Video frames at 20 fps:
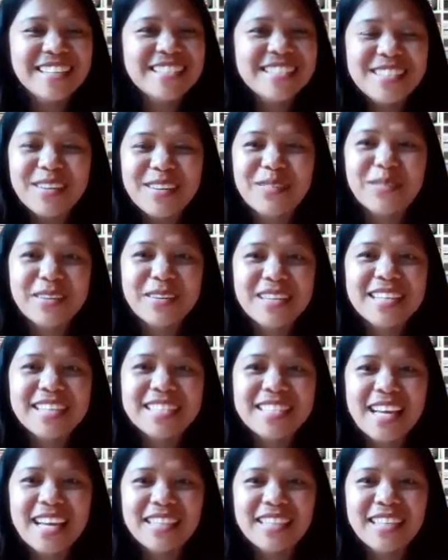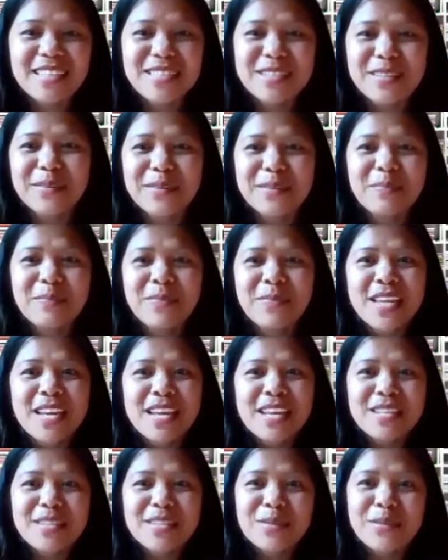So we're excited
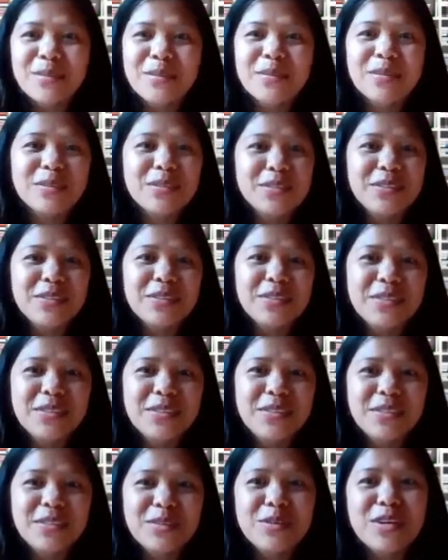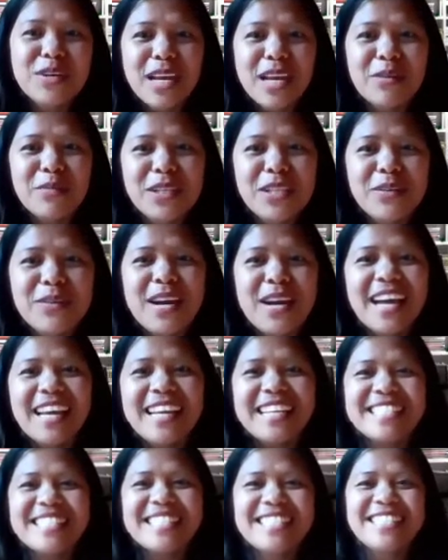to connect with you
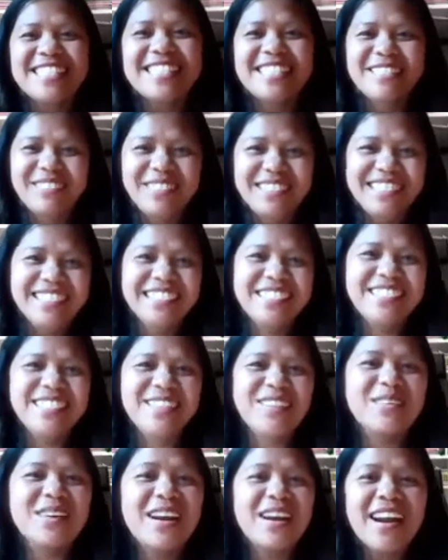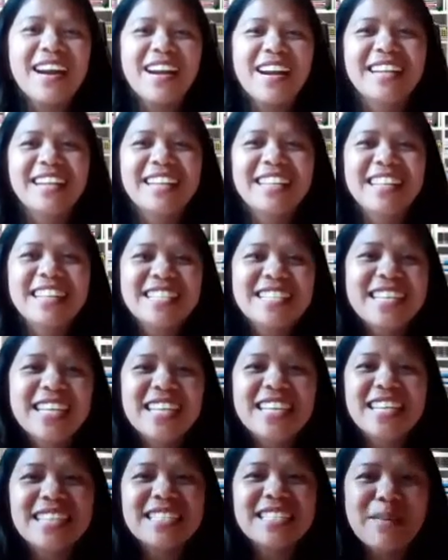guys. So Carl,
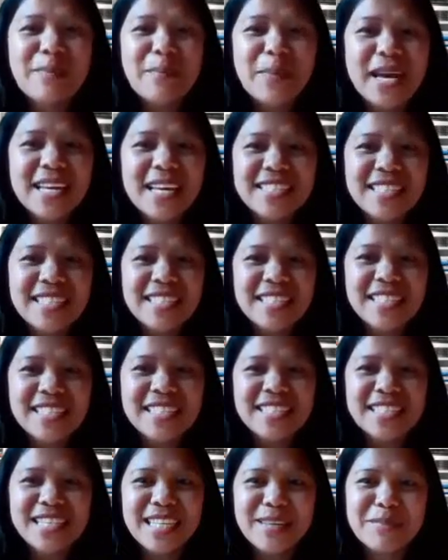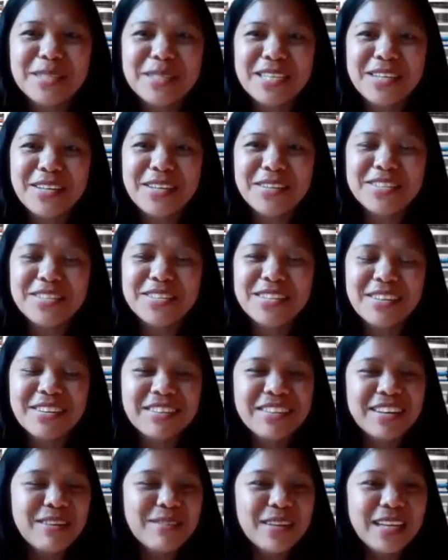he's the best in this team too.
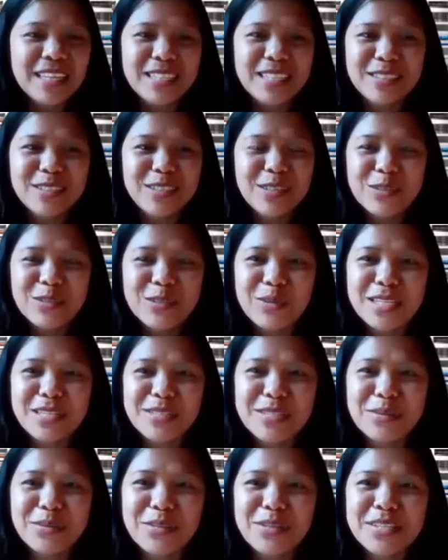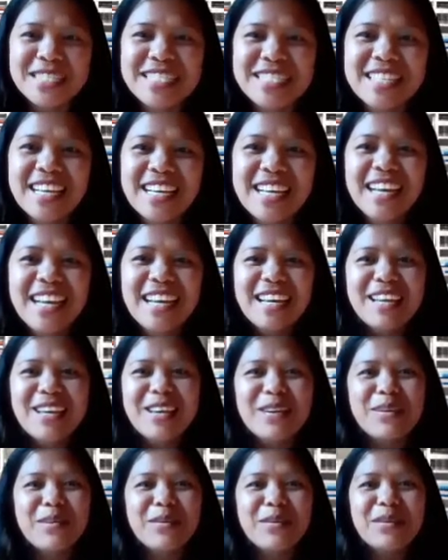So I want you to introduce,
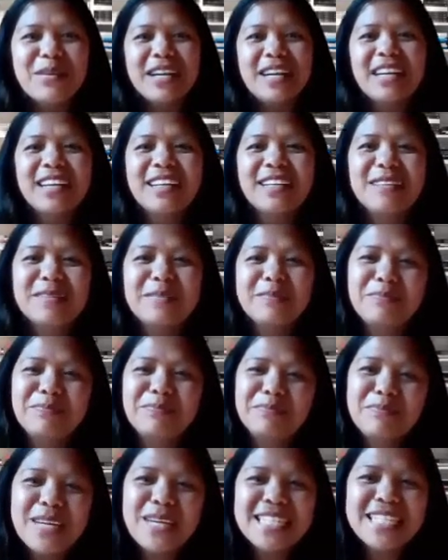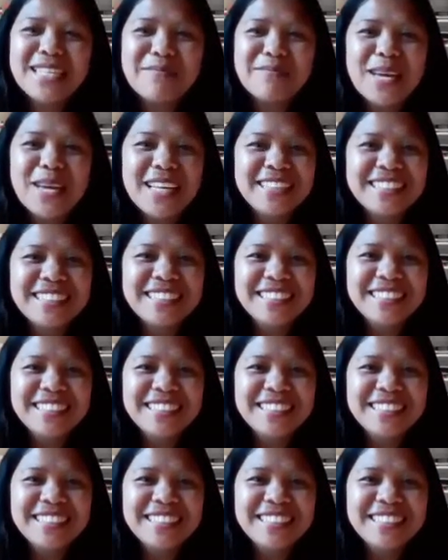you know, my teammate.